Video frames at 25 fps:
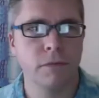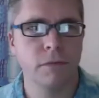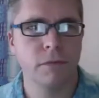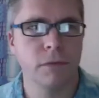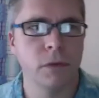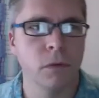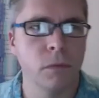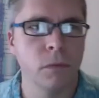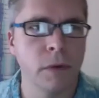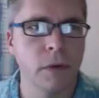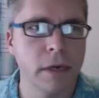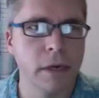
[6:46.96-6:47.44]

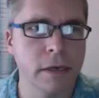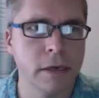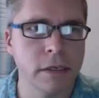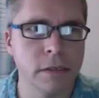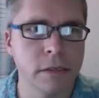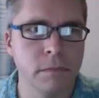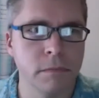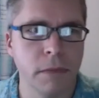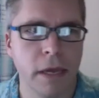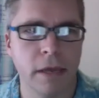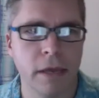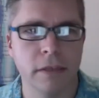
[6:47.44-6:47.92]
the Wick
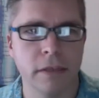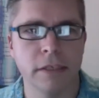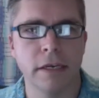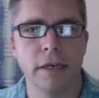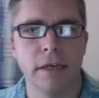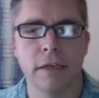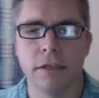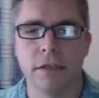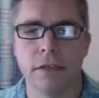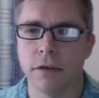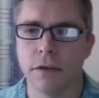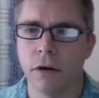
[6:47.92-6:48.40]
is
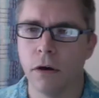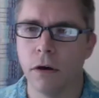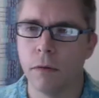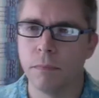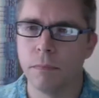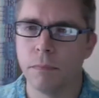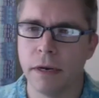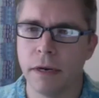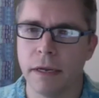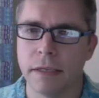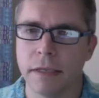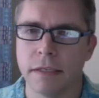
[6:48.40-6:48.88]
mandated to
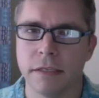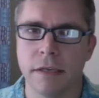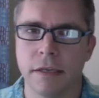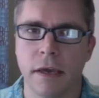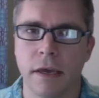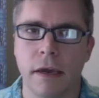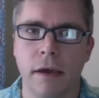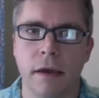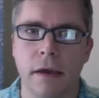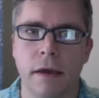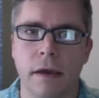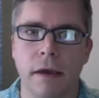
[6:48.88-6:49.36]
open at,
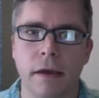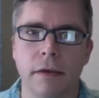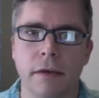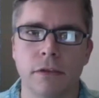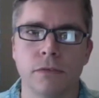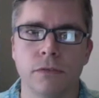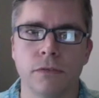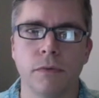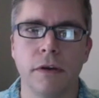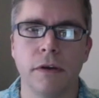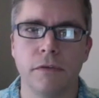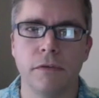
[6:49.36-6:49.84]
say, a
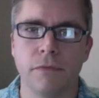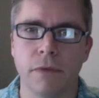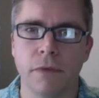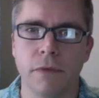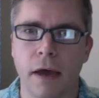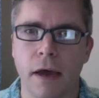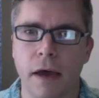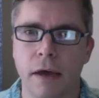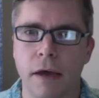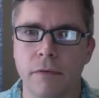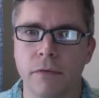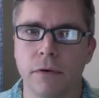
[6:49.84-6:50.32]

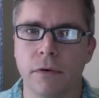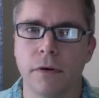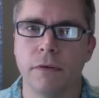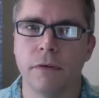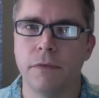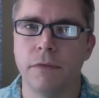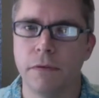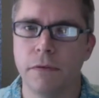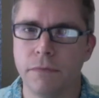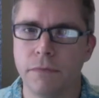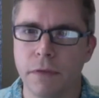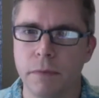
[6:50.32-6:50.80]
25 or a
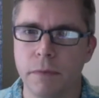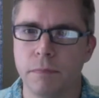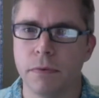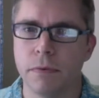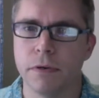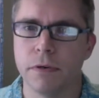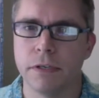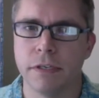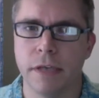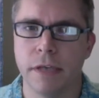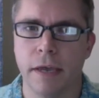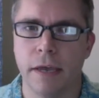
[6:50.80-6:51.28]

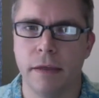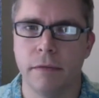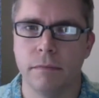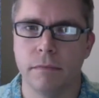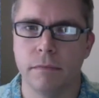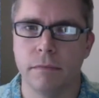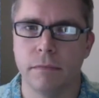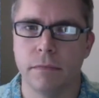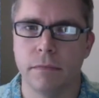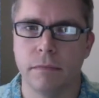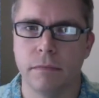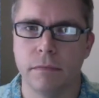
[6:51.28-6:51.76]
50%
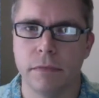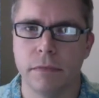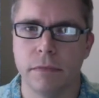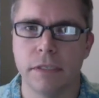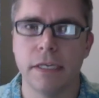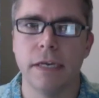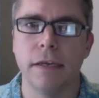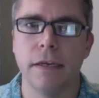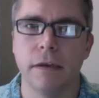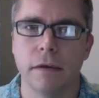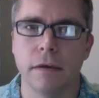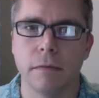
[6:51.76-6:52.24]

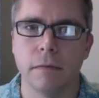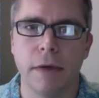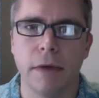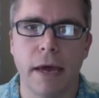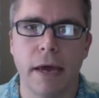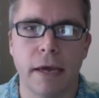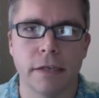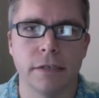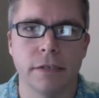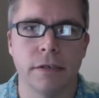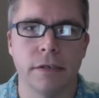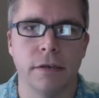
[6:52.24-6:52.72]
seating
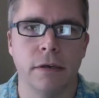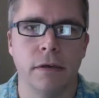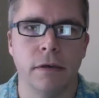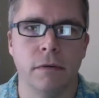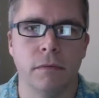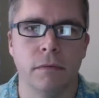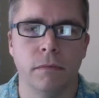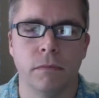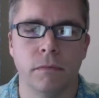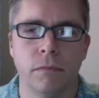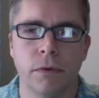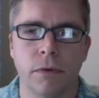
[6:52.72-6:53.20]

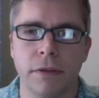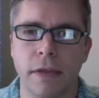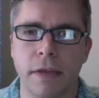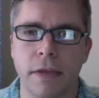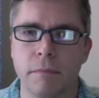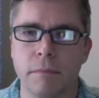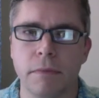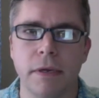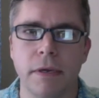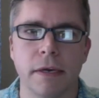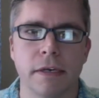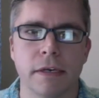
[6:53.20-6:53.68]
capacity, would
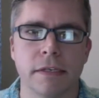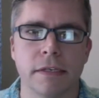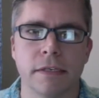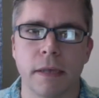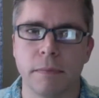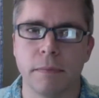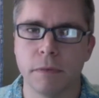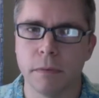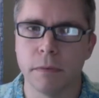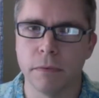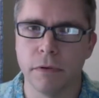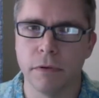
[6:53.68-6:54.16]
that be
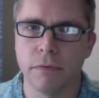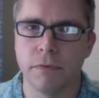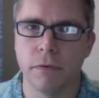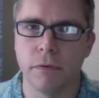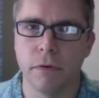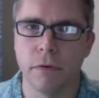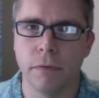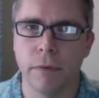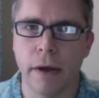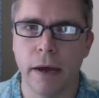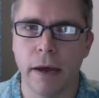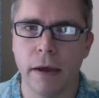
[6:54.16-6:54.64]
acceptable for
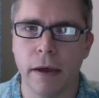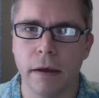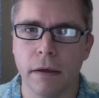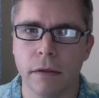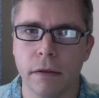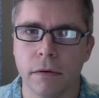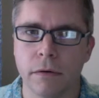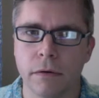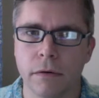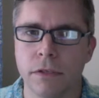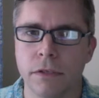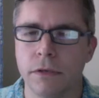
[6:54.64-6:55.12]
a while,
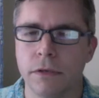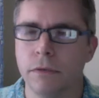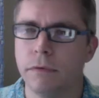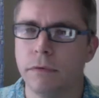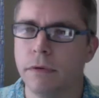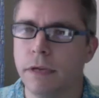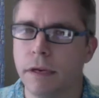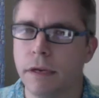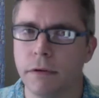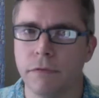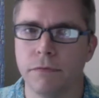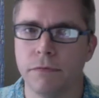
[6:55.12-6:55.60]
or do you
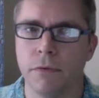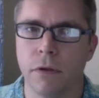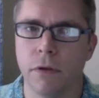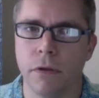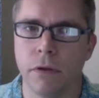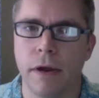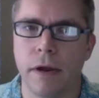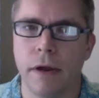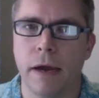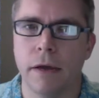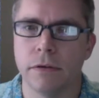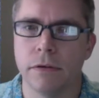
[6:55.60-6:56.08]
need a
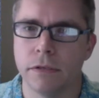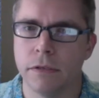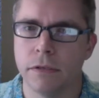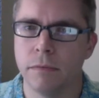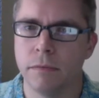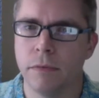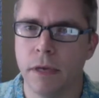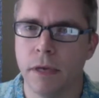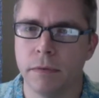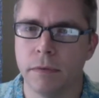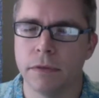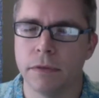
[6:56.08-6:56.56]
fuller house to
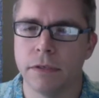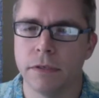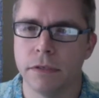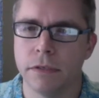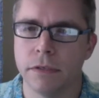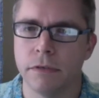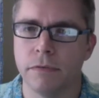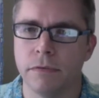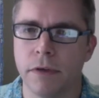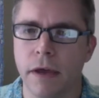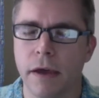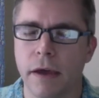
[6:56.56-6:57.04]
be able to
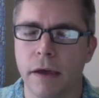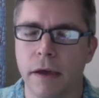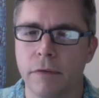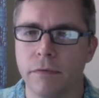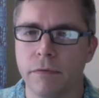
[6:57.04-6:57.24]
survive?